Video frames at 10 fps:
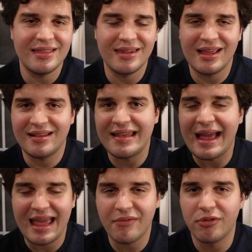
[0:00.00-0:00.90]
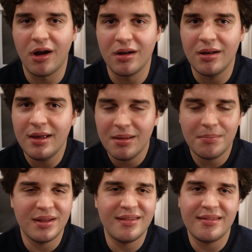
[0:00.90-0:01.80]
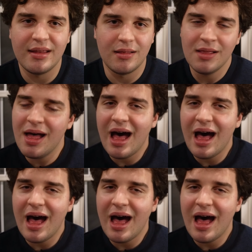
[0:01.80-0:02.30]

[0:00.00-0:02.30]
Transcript: than like Zac Efron, but still,